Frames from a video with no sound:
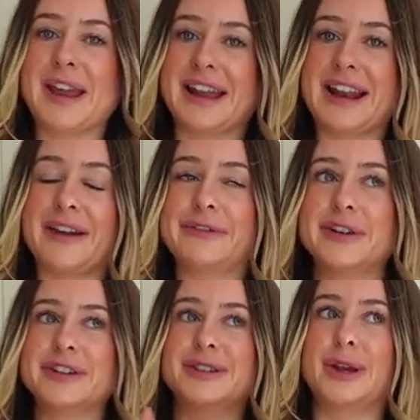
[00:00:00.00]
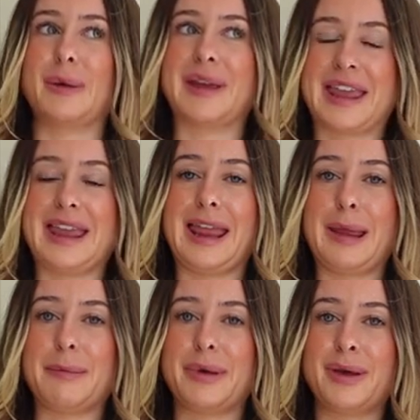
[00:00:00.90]
make an effort to
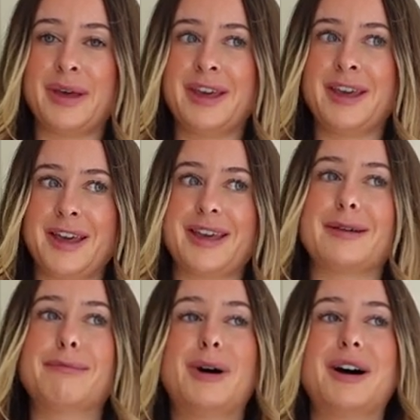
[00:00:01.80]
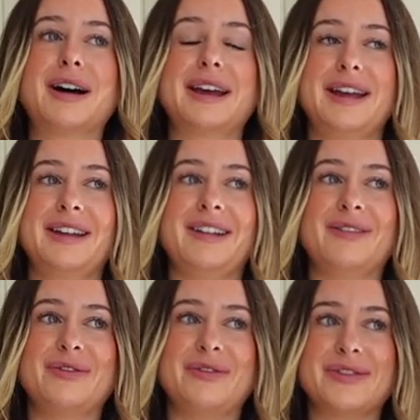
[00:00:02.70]
keep my
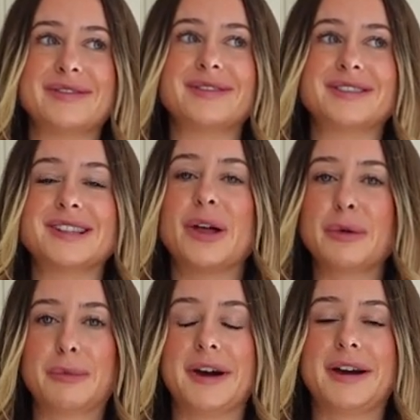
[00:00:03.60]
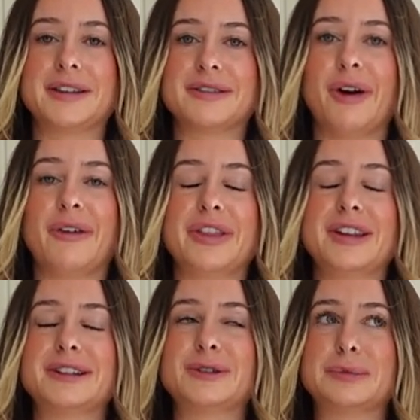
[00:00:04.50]
southern words rather
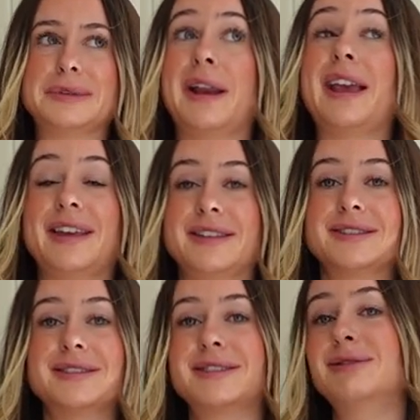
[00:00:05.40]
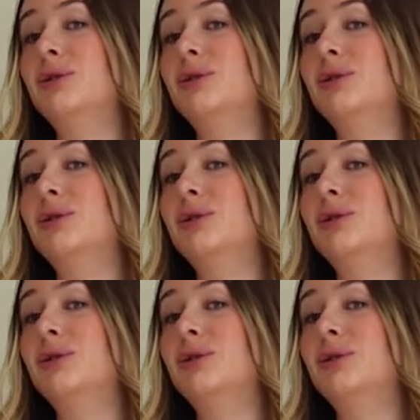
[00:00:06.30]
than adopting his